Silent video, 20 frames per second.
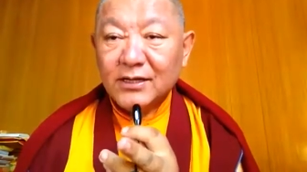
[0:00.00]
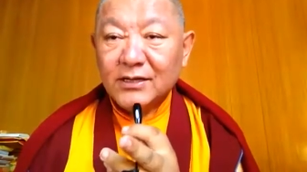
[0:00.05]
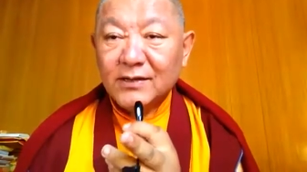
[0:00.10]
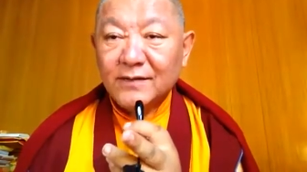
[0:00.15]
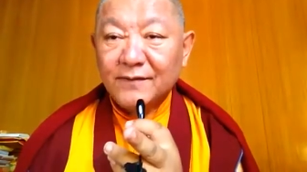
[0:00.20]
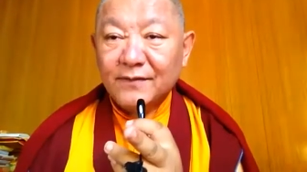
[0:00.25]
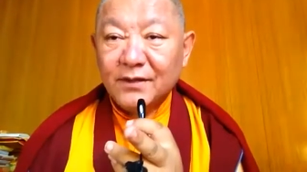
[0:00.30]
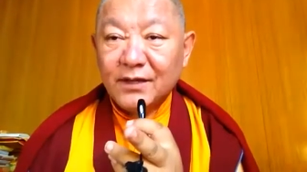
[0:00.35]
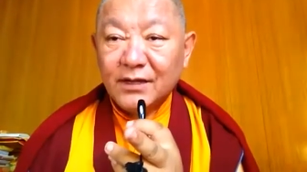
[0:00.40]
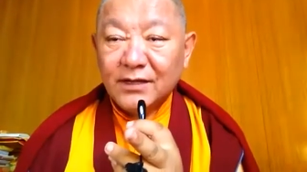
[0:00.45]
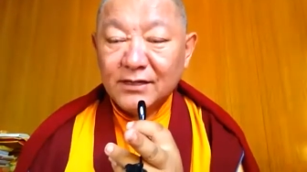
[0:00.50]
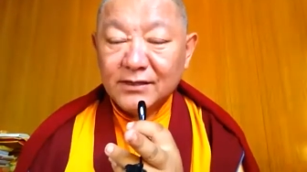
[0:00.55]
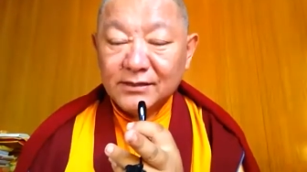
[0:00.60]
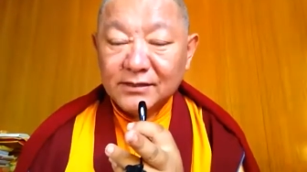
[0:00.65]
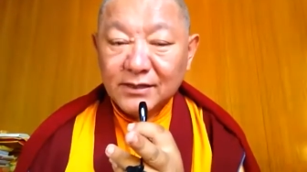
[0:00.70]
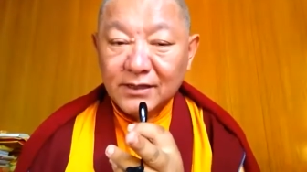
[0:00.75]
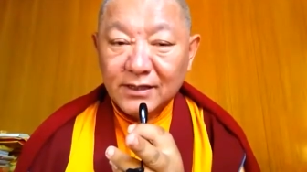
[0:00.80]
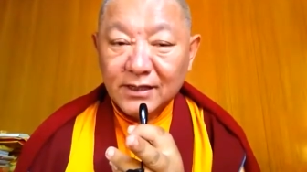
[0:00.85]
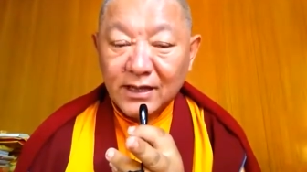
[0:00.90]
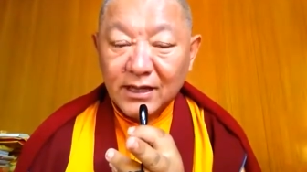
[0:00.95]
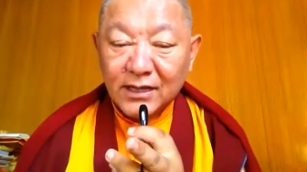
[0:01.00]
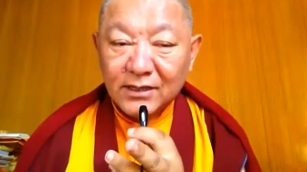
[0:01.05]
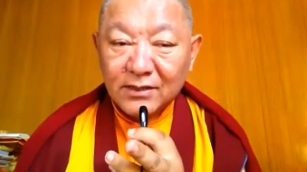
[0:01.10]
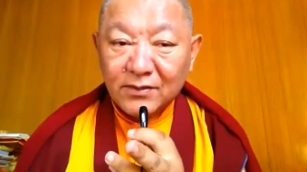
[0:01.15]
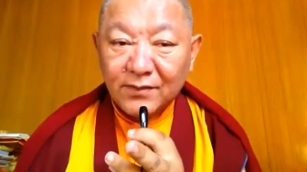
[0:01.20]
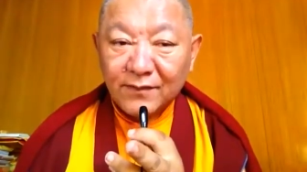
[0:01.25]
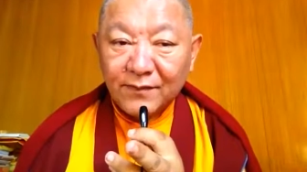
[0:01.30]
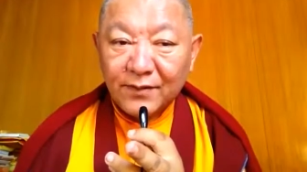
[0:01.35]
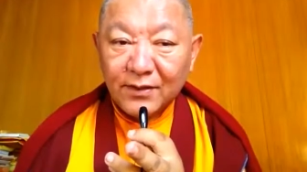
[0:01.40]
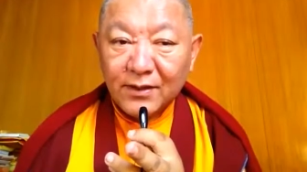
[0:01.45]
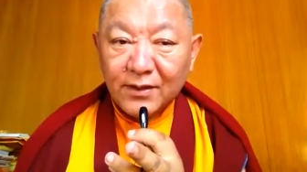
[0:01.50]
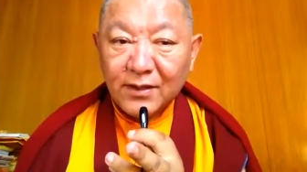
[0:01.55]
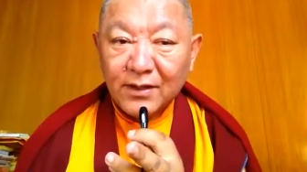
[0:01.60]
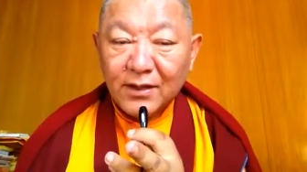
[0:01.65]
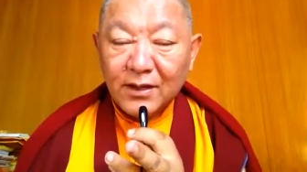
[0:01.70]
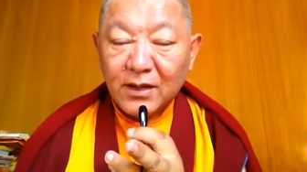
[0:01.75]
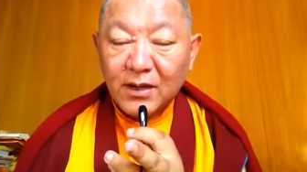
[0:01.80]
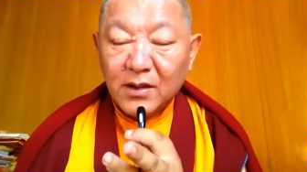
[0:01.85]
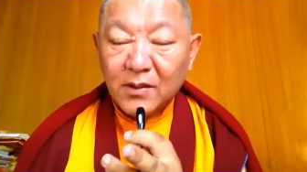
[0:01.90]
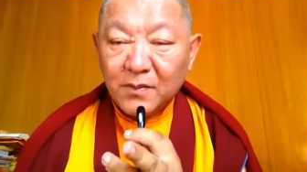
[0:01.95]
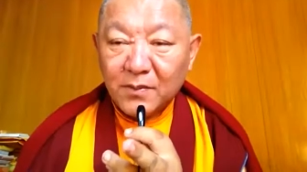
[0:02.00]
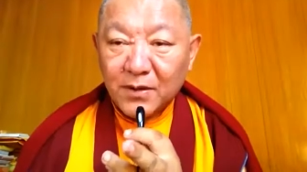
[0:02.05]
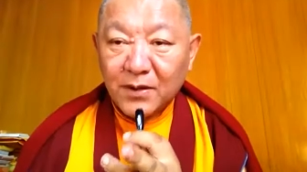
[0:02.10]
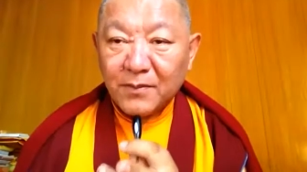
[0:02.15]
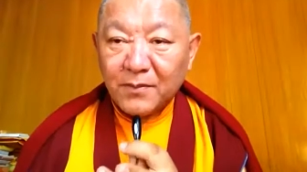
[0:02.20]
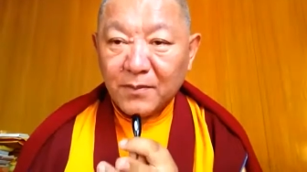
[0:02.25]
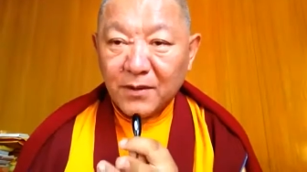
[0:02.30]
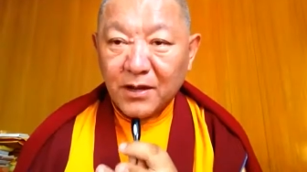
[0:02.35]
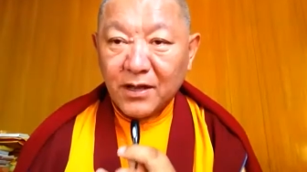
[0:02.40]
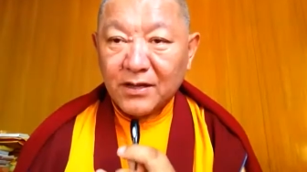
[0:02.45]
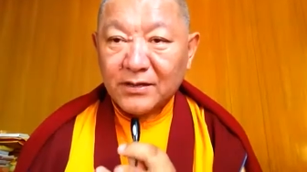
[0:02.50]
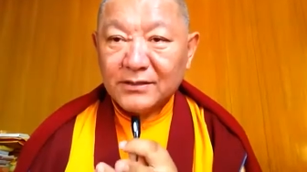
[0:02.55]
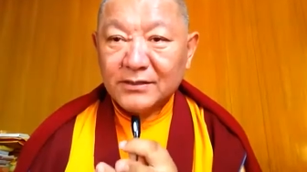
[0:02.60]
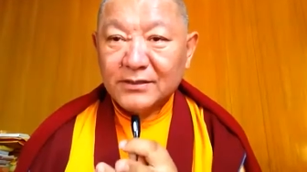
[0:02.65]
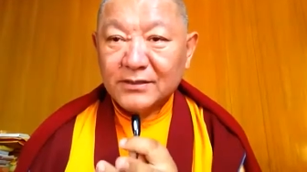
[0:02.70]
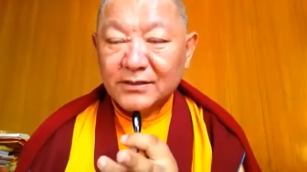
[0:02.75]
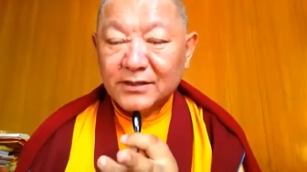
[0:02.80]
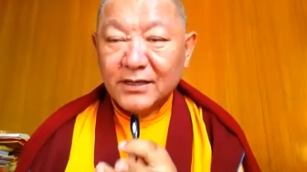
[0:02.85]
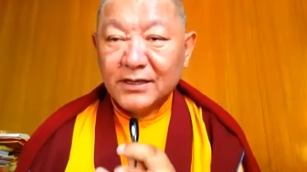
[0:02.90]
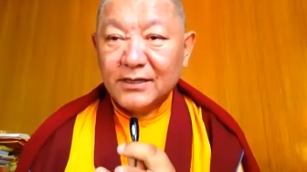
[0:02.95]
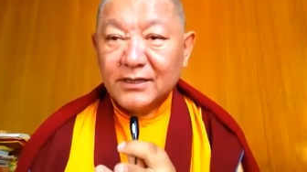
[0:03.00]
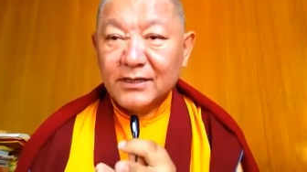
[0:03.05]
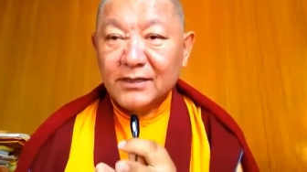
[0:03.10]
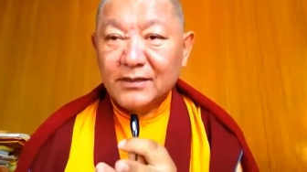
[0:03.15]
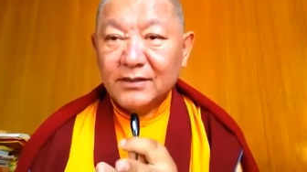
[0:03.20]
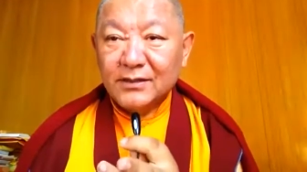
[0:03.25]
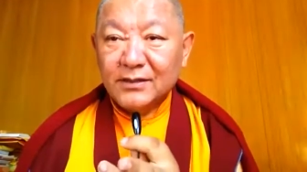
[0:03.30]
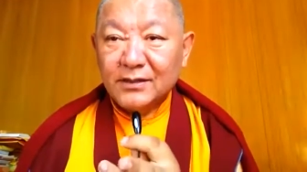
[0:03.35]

and if there is a kind of a pre-planned thing,